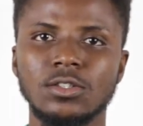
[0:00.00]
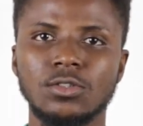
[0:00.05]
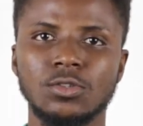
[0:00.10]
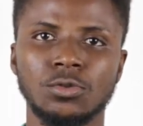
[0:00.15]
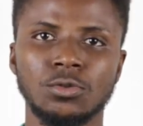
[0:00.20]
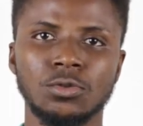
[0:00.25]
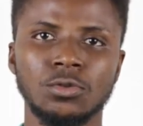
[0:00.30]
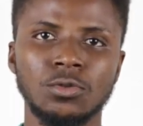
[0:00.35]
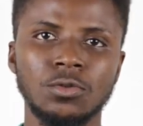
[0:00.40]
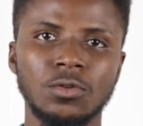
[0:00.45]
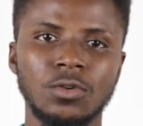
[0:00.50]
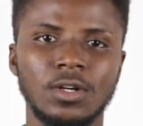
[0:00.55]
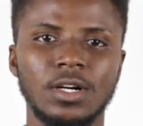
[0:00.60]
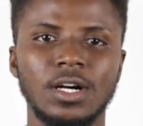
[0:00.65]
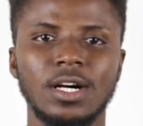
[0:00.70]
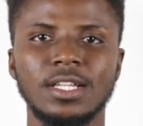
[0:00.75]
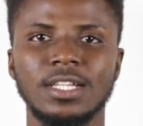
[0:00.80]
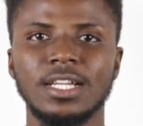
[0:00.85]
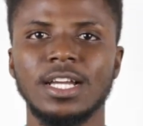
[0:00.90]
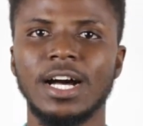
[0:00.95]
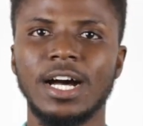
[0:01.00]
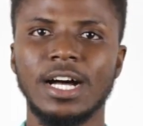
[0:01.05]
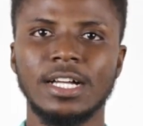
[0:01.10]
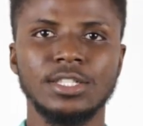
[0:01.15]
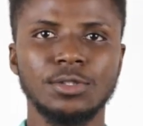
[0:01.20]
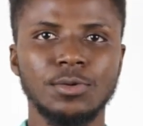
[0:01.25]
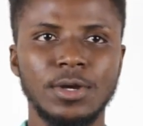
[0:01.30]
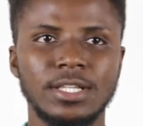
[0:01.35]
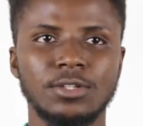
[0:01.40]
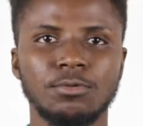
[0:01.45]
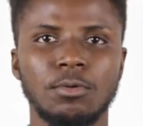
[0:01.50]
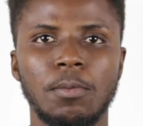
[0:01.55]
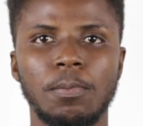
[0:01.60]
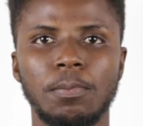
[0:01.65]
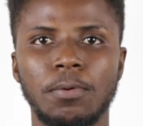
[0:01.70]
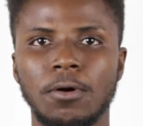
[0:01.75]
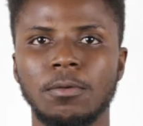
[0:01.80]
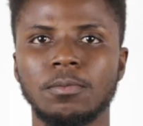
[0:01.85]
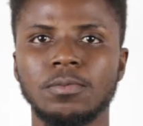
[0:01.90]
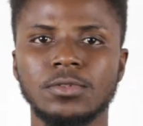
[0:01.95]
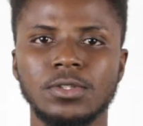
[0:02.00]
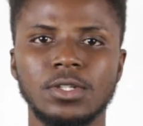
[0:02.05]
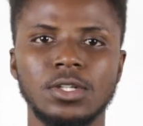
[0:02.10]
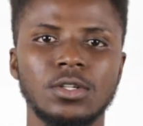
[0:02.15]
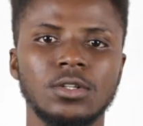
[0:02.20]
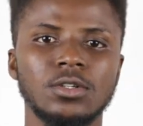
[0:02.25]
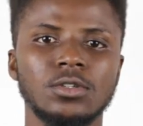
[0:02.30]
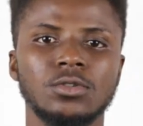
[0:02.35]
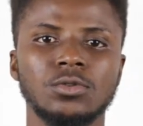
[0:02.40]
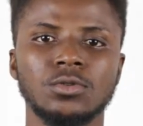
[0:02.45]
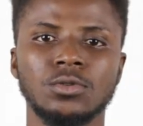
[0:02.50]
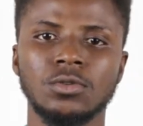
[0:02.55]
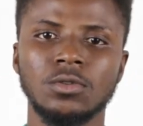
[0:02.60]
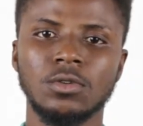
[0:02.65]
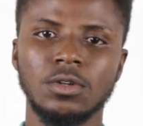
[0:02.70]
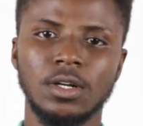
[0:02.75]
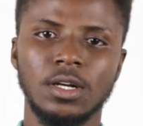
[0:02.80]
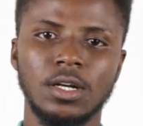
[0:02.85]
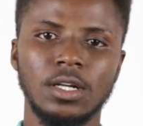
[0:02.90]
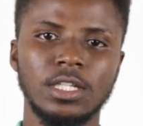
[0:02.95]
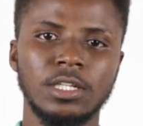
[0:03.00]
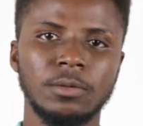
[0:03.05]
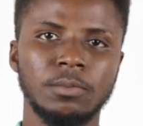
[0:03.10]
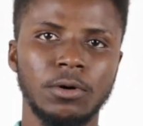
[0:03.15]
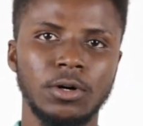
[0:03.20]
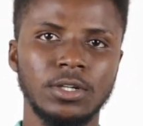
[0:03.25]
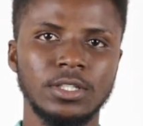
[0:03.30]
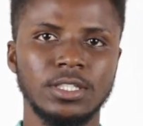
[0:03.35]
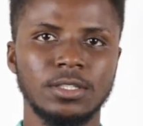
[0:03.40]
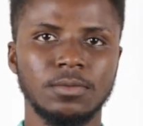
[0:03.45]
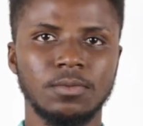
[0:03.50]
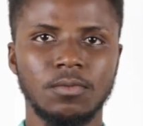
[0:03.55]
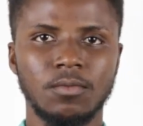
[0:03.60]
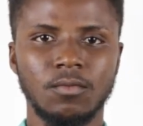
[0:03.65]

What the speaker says: to the heart, where it will be pumped to the body.